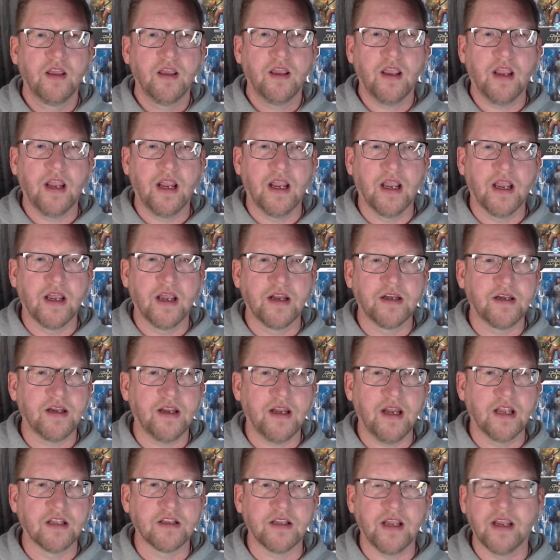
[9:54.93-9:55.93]
And
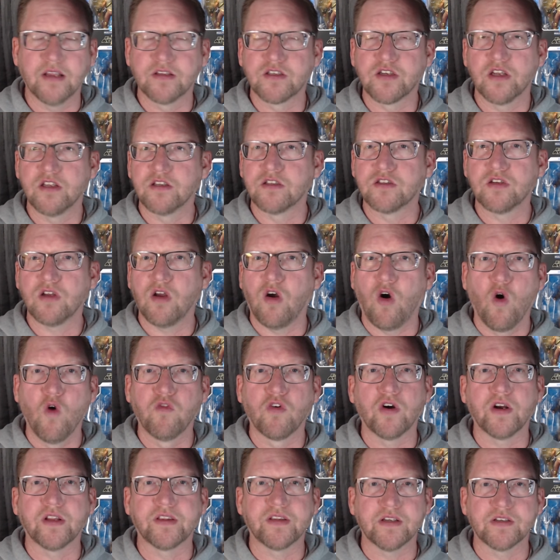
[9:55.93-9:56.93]
it's
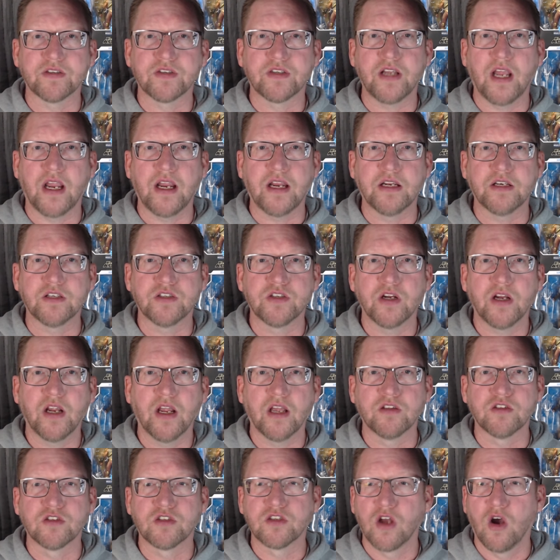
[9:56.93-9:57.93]
over at this stage.
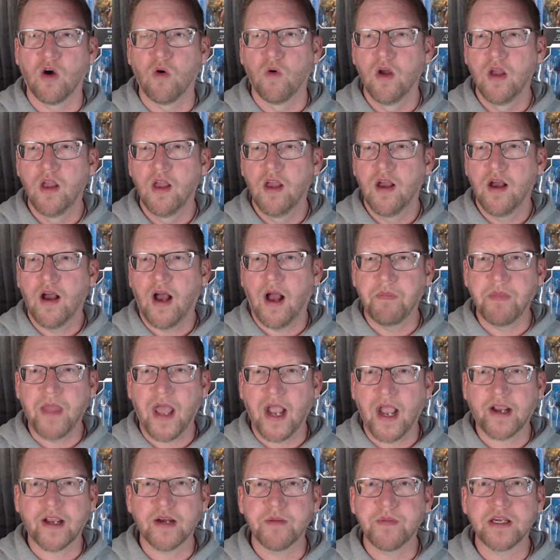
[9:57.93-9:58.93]
And so I'm
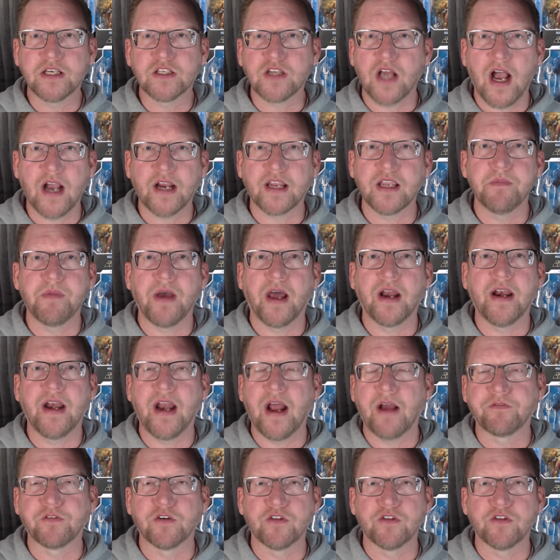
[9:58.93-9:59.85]
not going to be talking about it after